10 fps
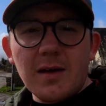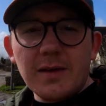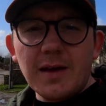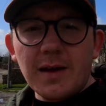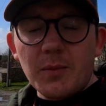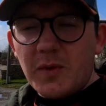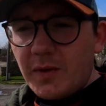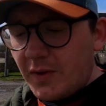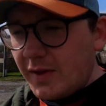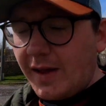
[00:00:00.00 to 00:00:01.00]
Yeah,
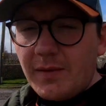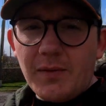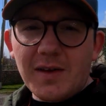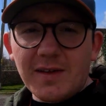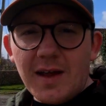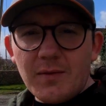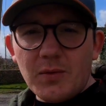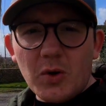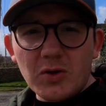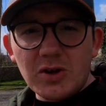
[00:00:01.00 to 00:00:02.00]
thanks again
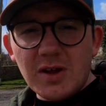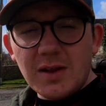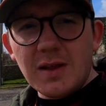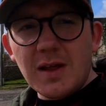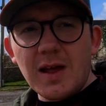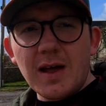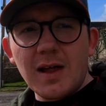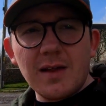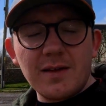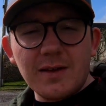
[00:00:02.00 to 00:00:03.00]
for watching.
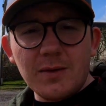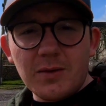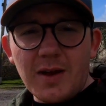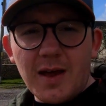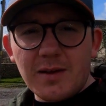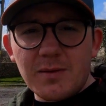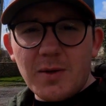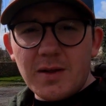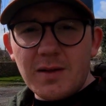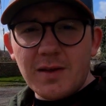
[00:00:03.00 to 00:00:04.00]
See you on the next
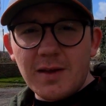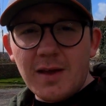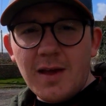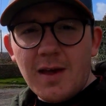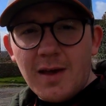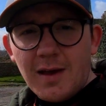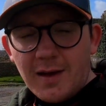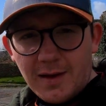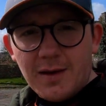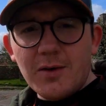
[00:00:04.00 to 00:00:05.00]
one.
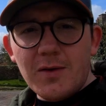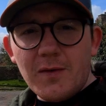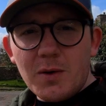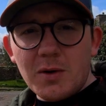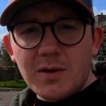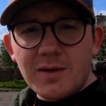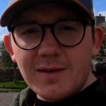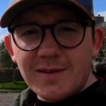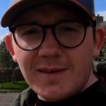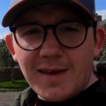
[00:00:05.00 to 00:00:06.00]
Hwyl
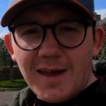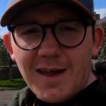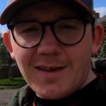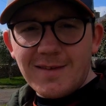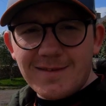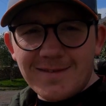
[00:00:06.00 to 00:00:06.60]
fawr. Take care.